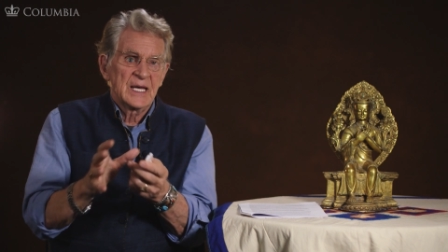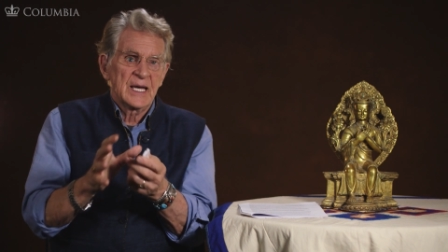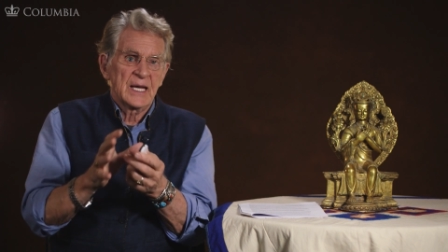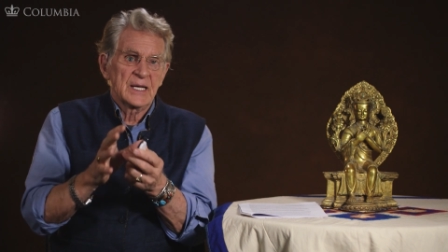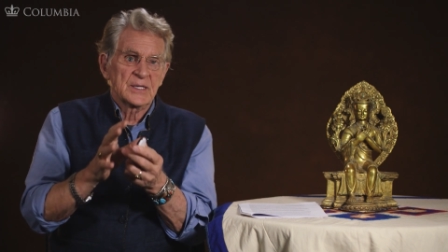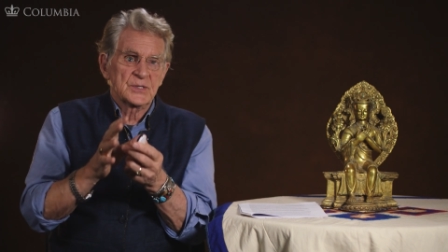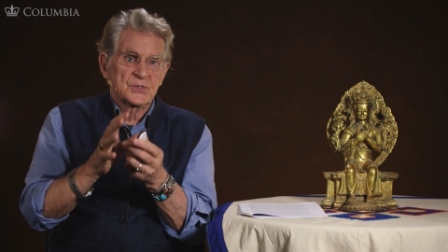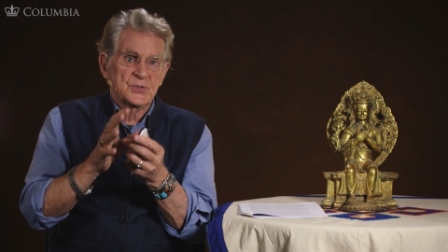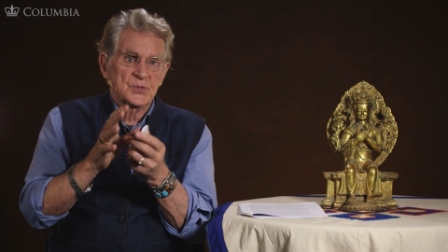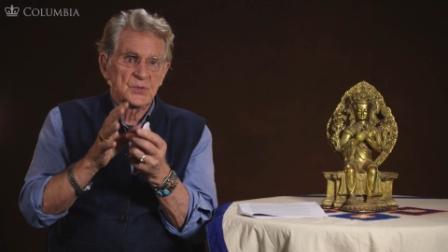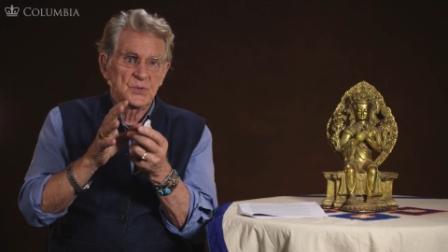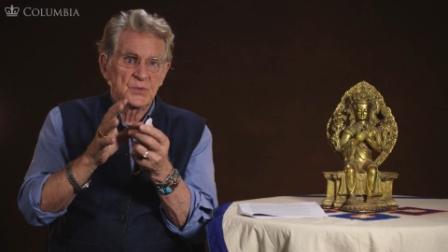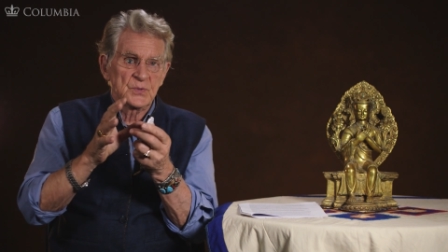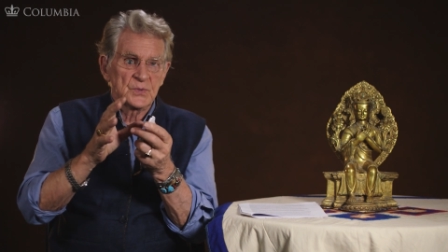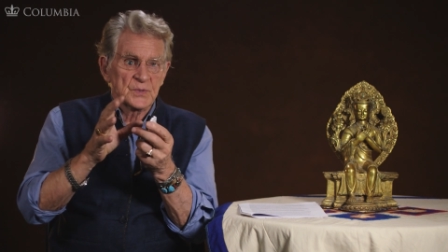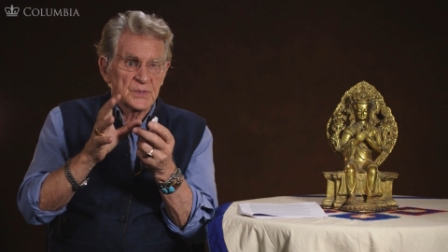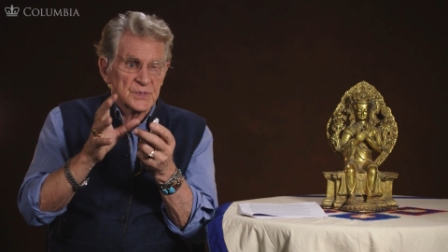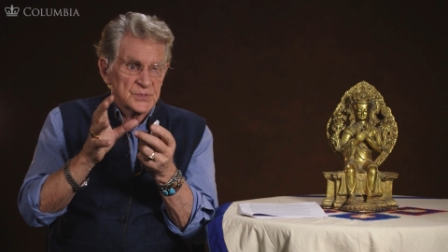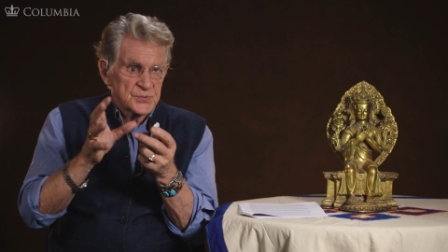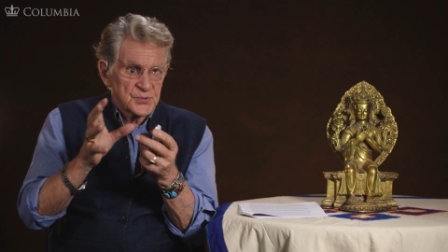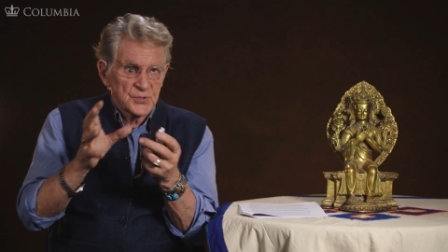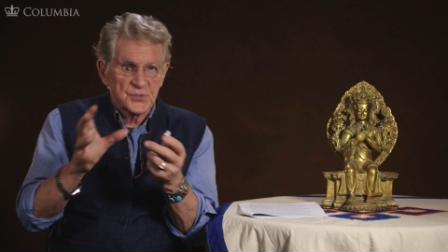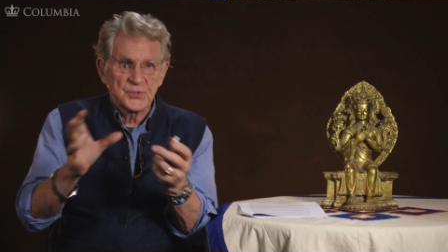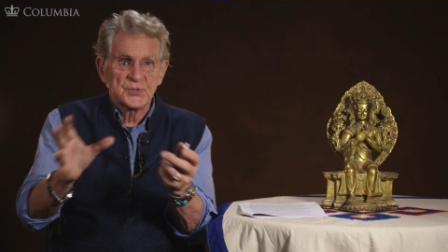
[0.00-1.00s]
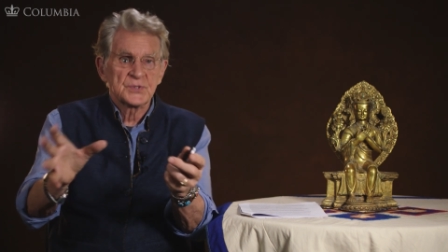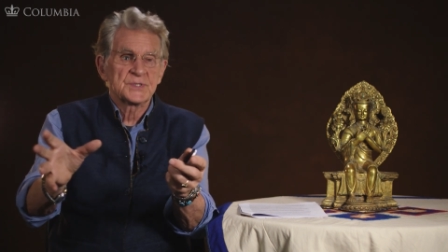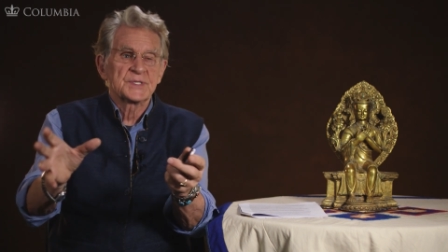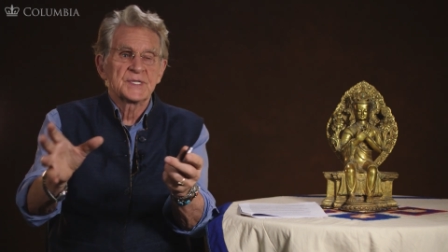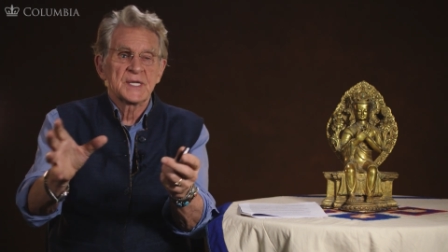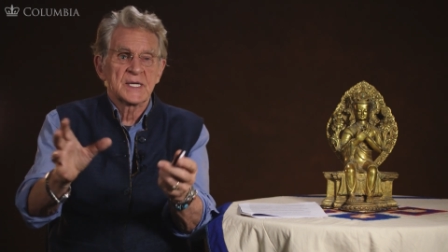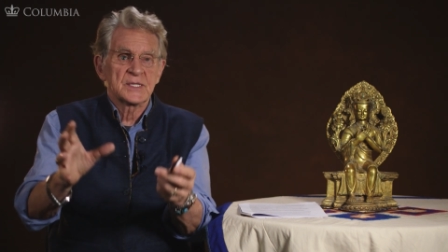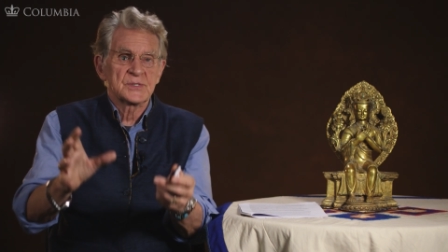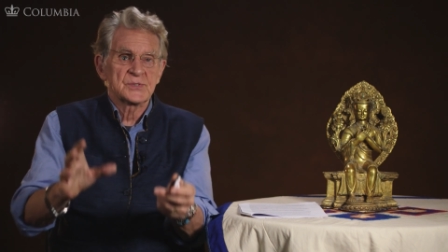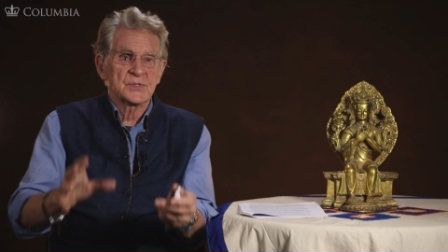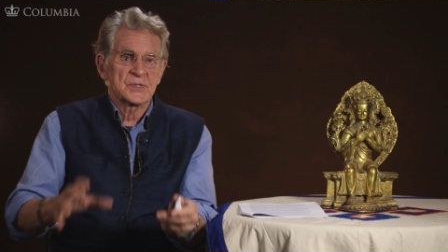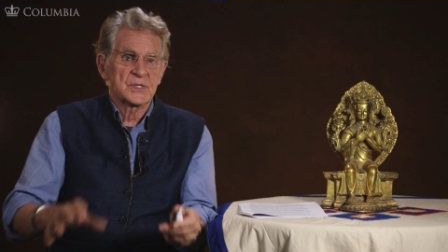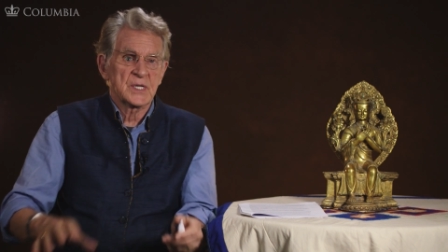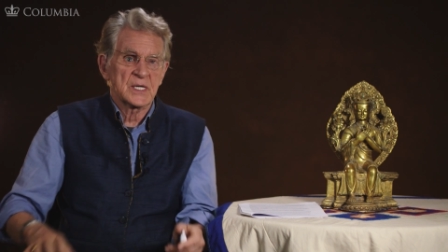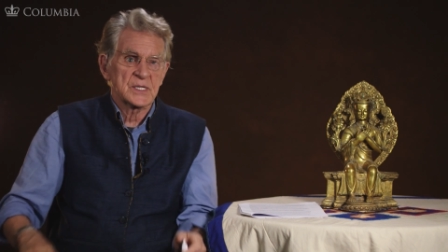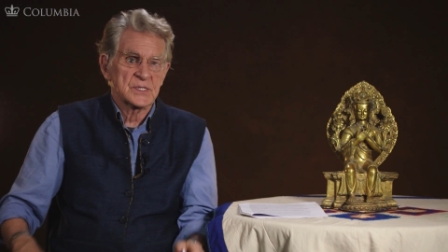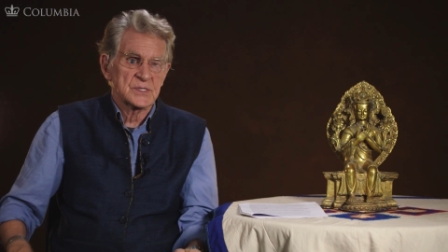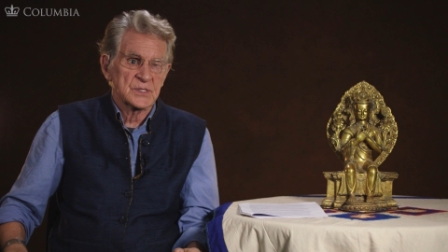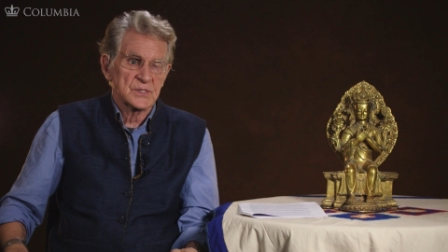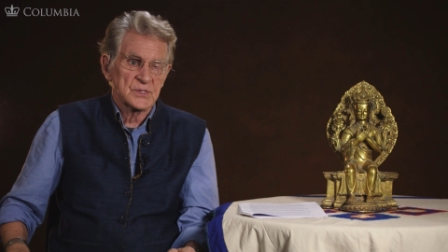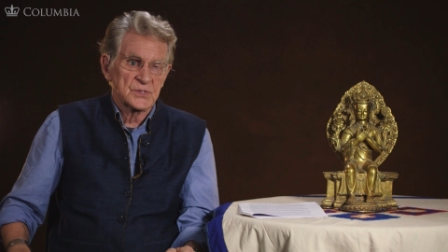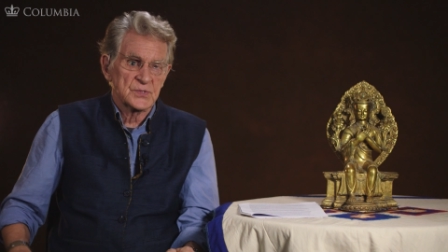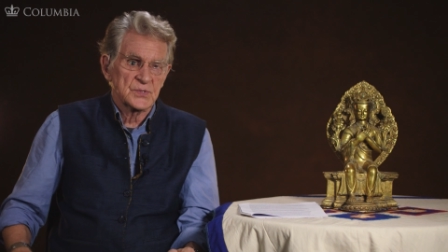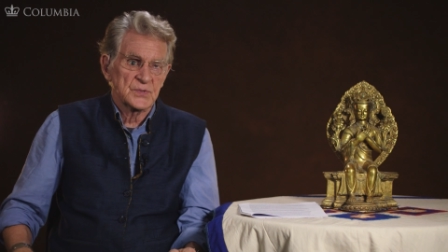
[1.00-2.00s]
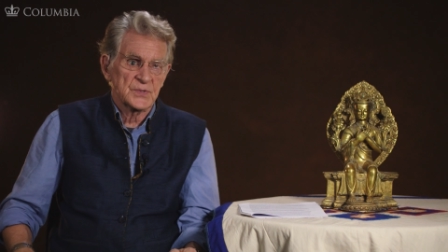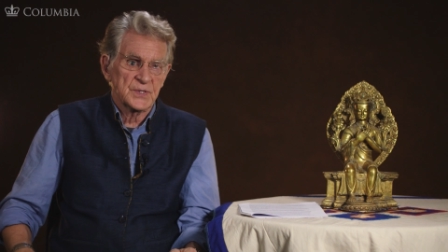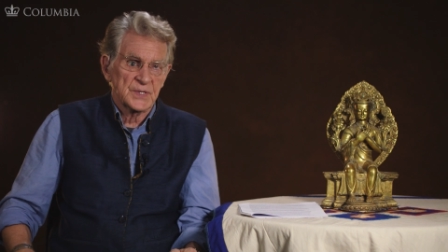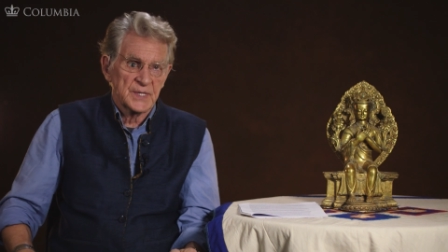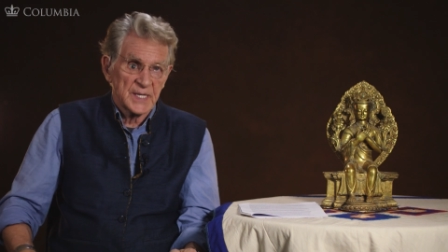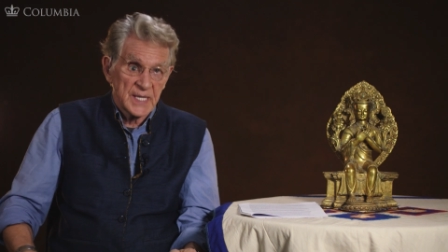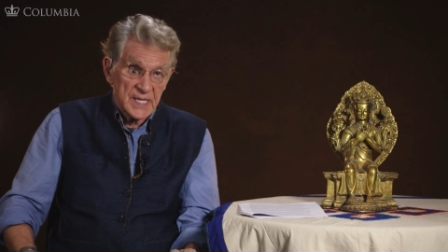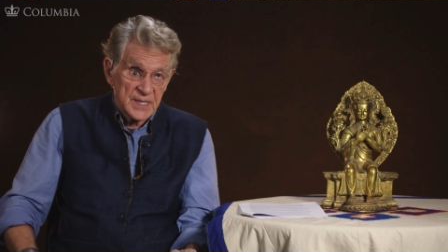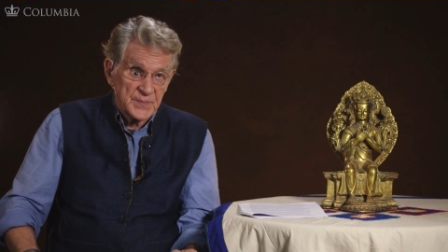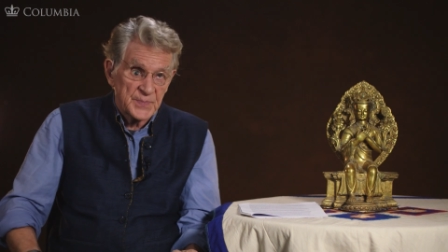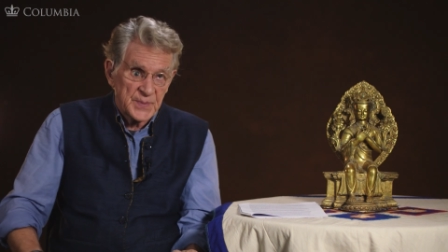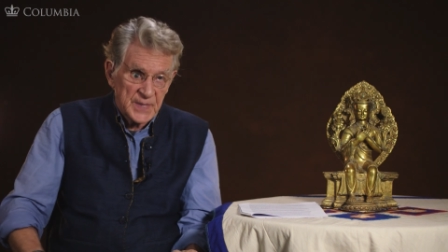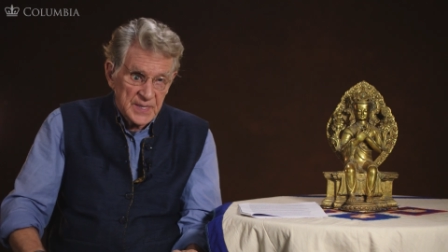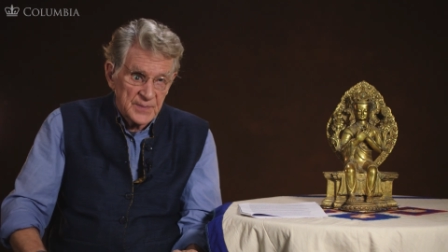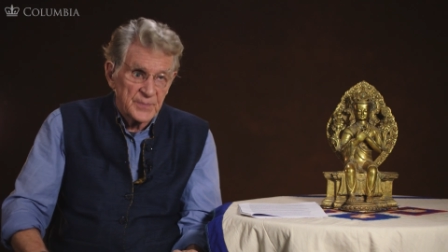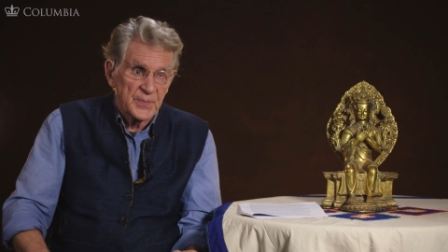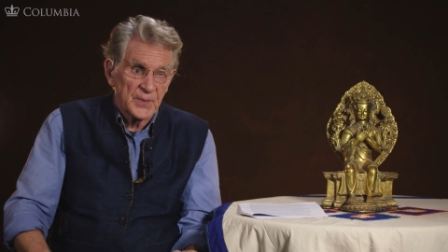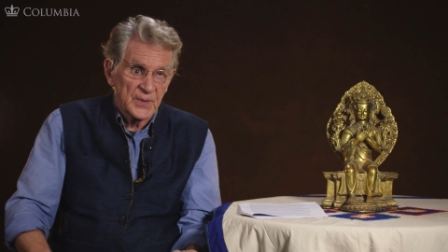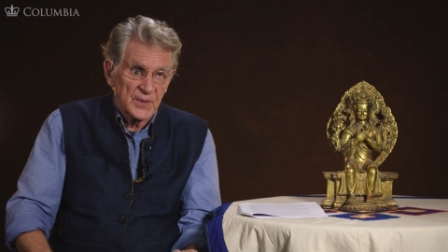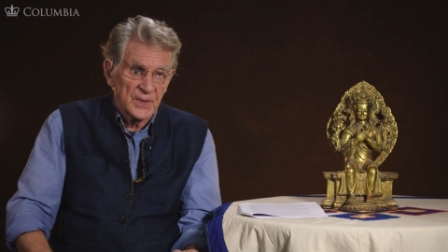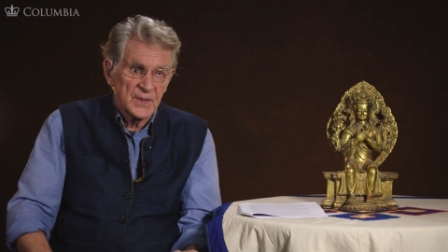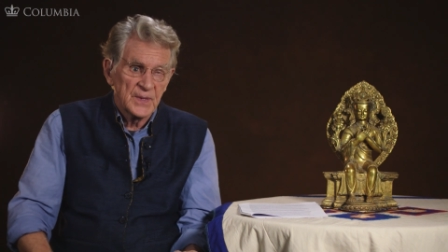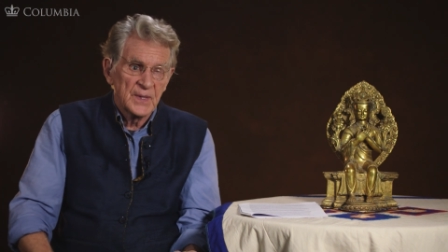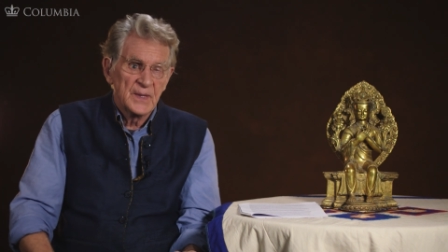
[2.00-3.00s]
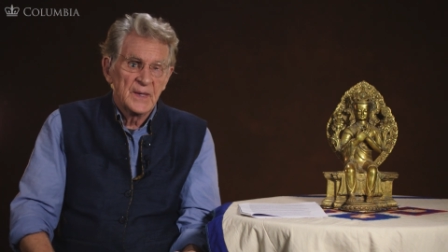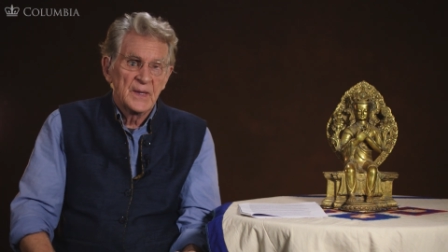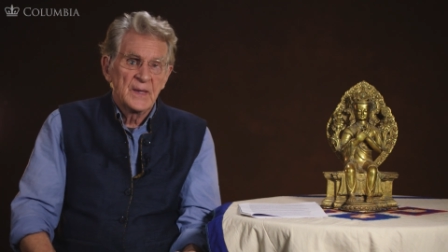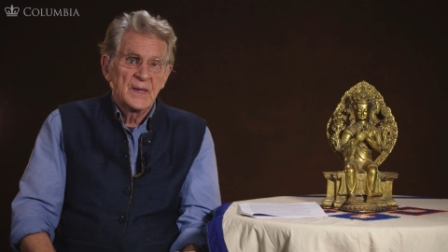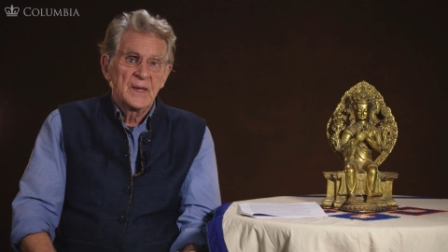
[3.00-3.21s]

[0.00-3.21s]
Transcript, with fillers: and to introduce the education to the lay people.